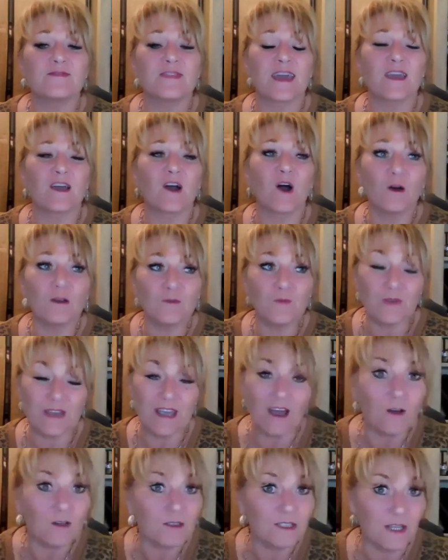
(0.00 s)

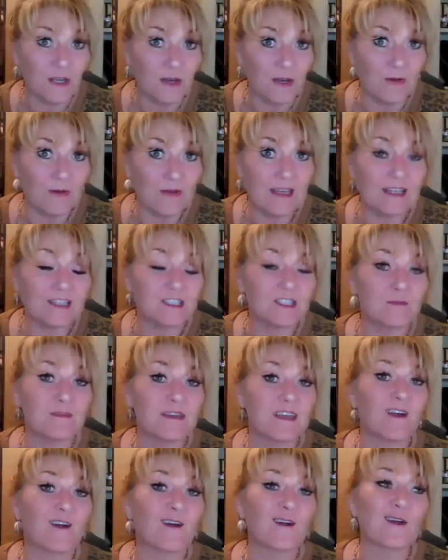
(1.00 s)
We also get to
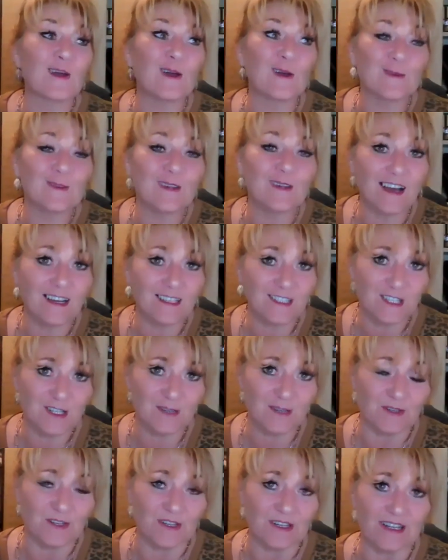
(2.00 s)
be our own
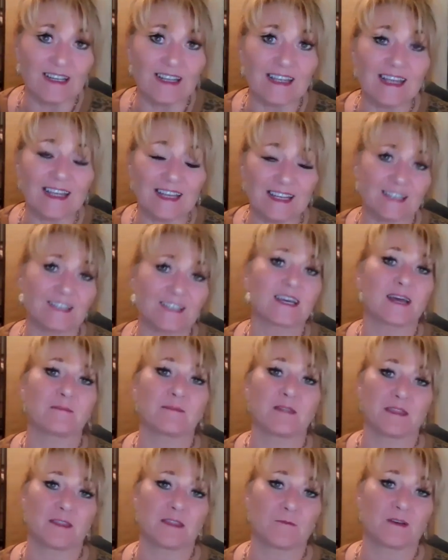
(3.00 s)
customer
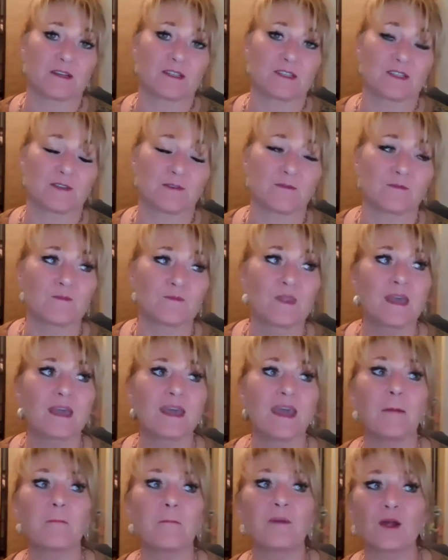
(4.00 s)
anytime that they want to.
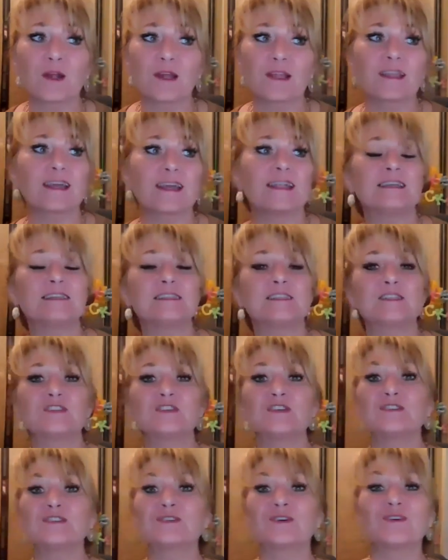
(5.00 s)
And Park Lane is
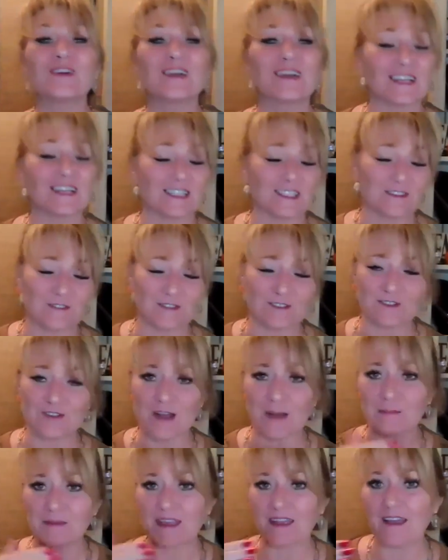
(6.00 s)
notorious for
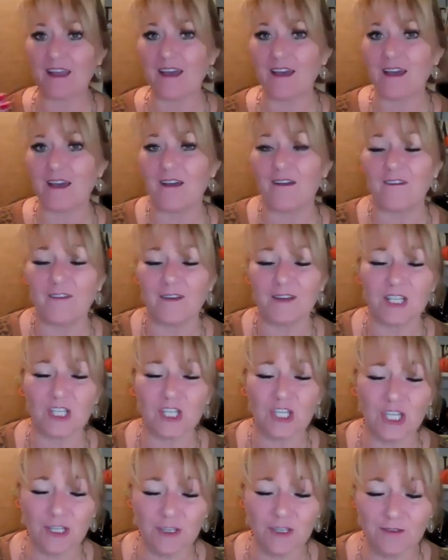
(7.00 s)
dropping
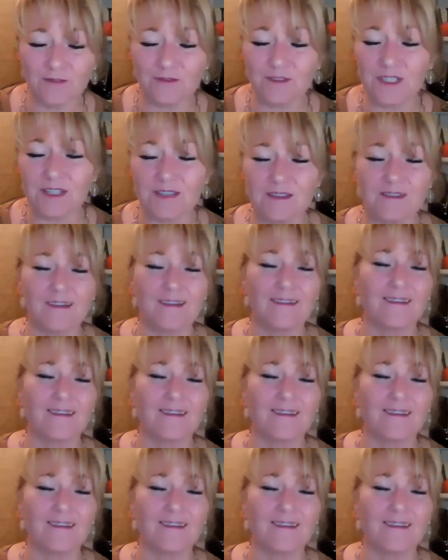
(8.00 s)
cute,